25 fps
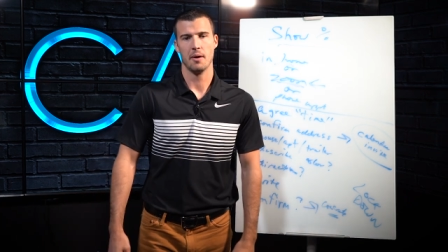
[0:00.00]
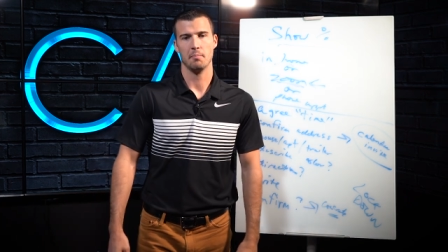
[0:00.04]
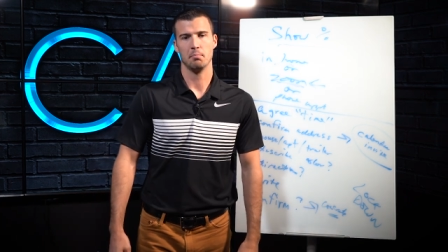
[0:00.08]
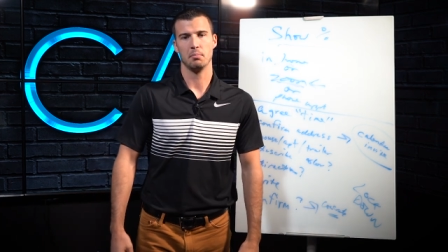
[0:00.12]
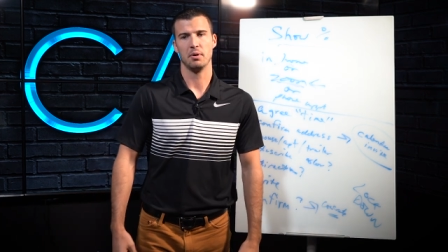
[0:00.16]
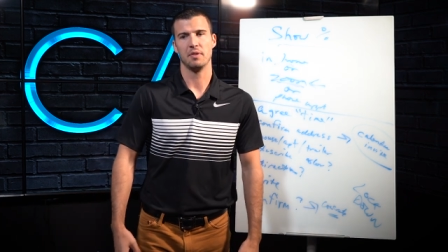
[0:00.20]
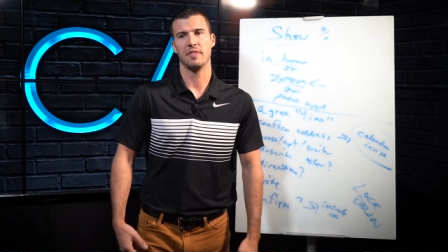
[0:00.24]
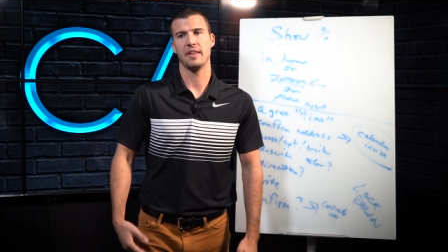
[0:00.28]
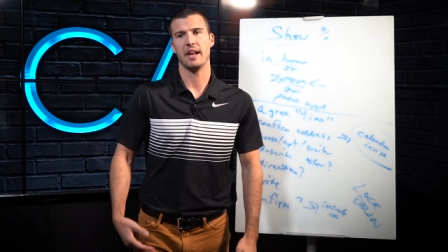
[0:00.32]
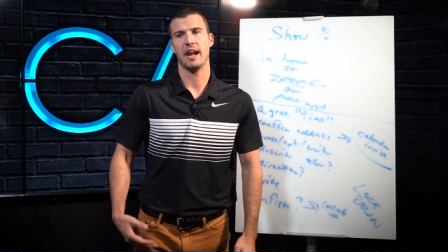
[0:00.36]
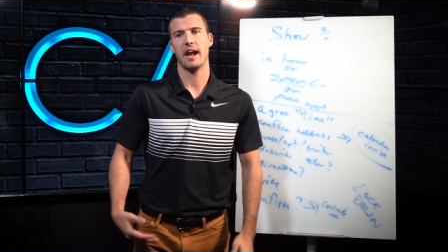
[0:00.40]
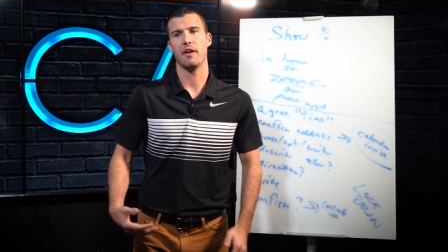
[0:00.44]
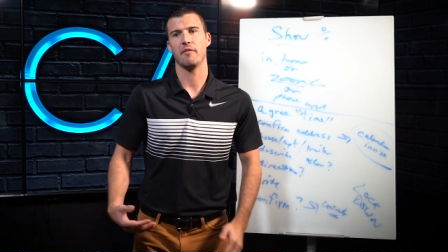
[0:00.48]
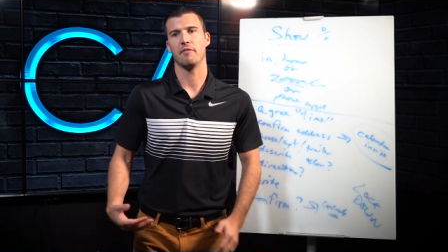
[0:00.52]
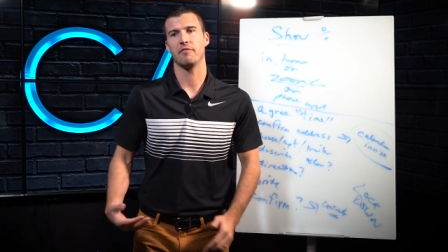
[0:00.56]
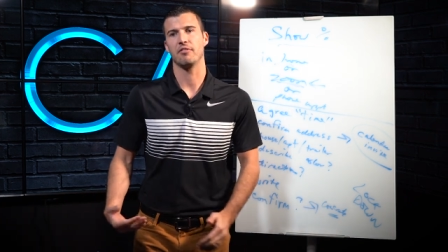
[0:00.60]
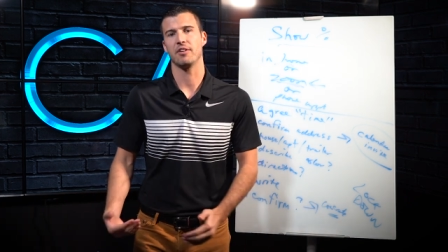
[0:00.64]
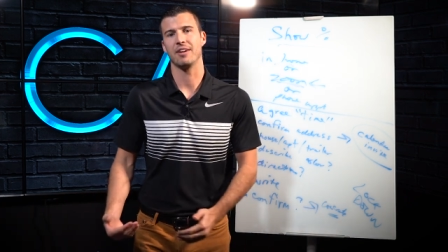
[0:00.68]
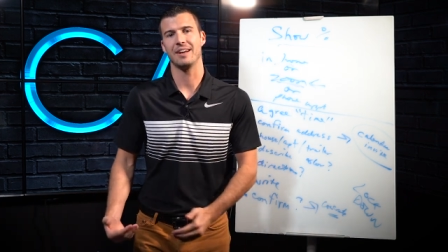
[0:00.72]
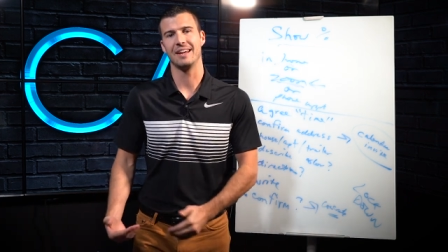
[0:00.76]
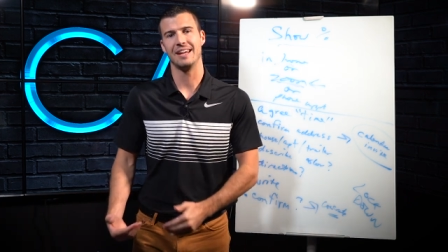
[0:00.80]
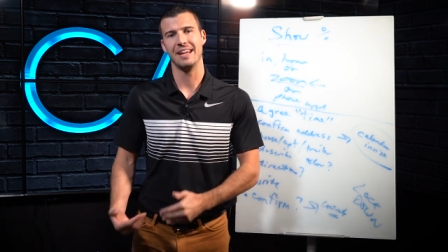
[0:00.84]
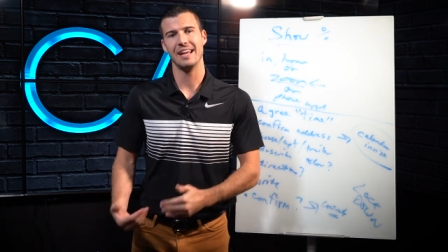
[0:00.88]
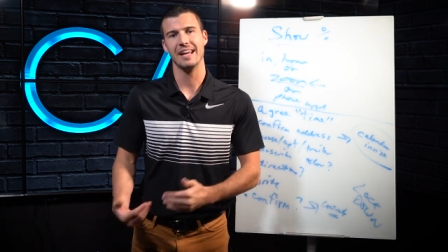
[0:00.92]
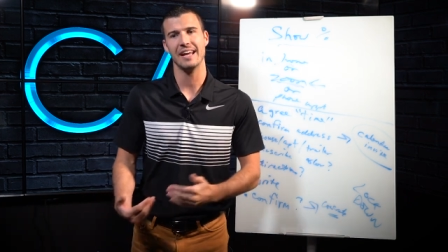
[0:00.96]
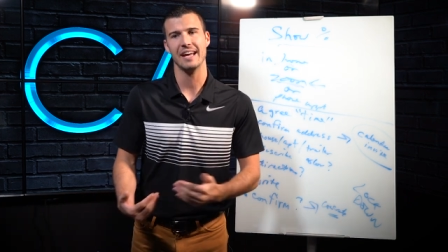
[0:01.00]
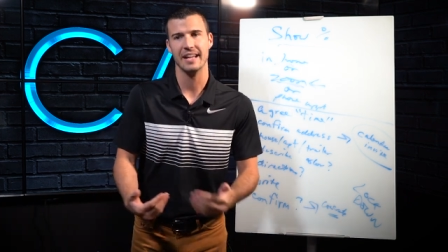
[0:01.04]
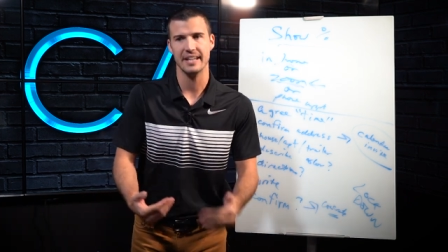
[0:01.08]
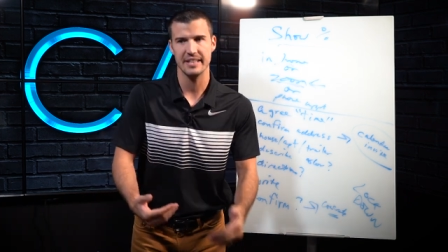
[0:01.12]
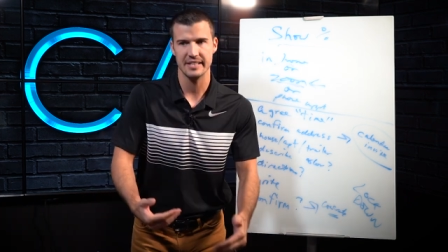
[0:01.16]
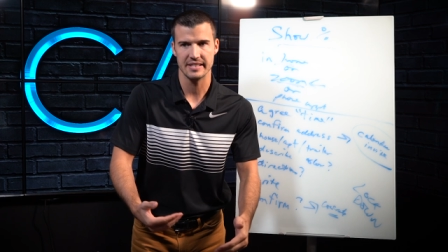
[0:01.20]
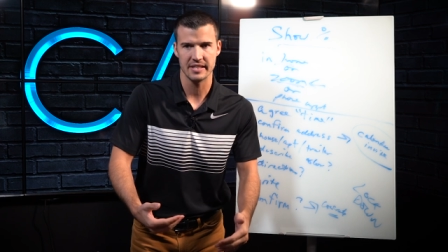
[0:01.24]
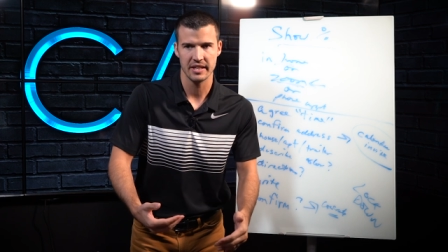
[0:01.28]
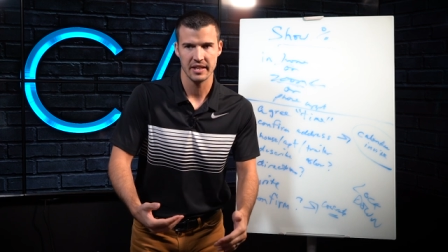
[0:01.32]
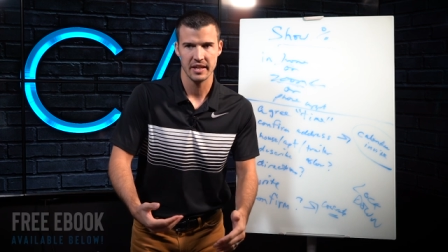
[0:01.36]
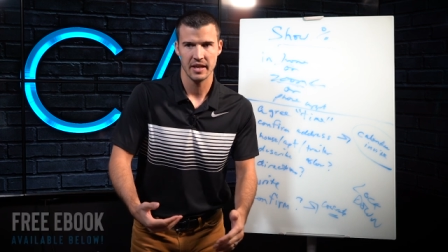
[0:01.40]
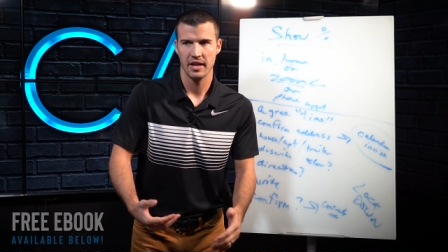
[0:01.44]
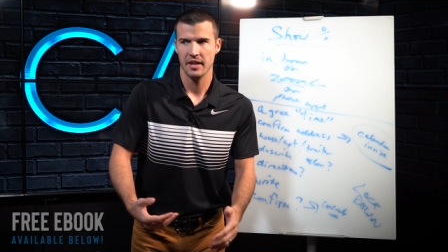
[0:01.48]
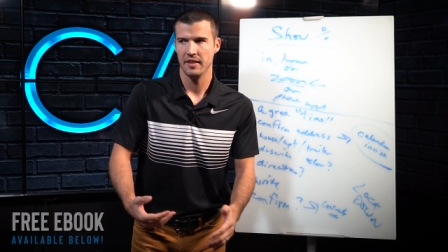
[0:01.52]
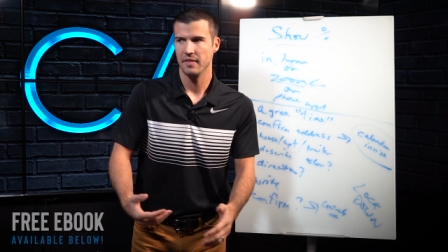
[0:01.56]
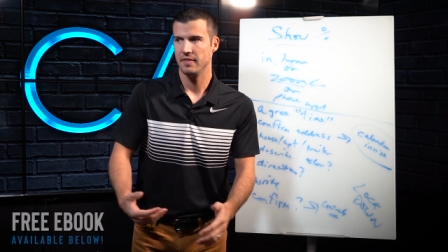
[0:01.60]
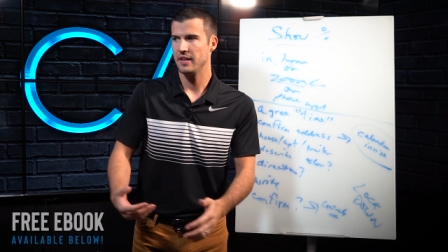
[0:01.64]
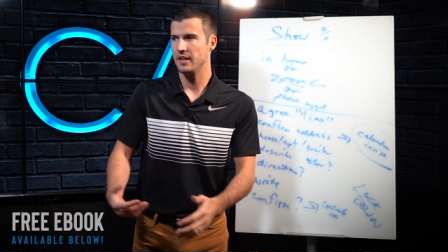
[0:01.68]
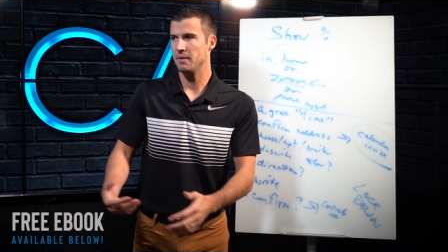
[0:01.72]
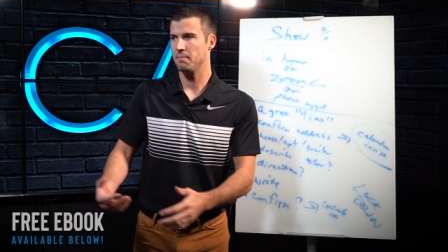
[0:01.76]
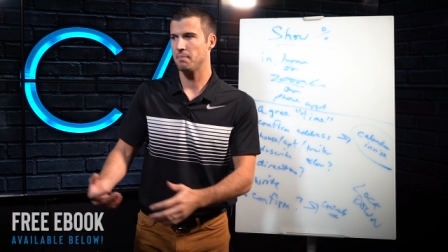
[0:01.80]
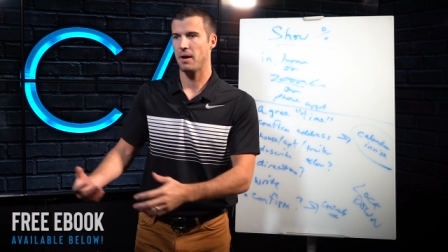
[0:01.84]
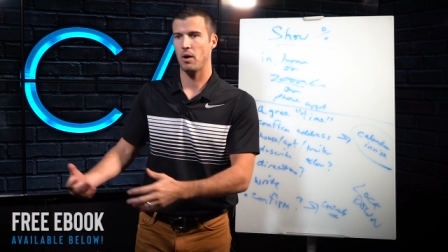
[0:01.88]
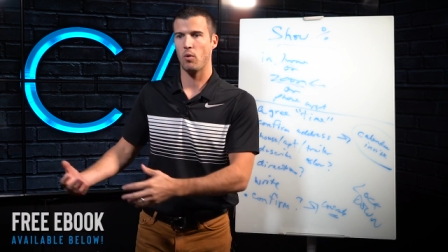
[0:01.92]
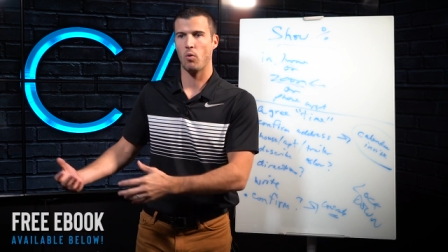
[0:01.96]
But then I forget
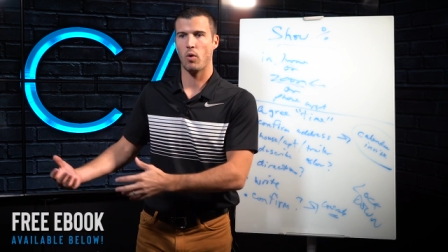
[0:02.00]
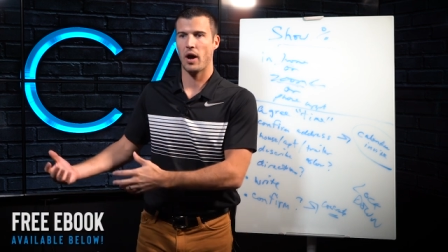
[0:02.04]
that my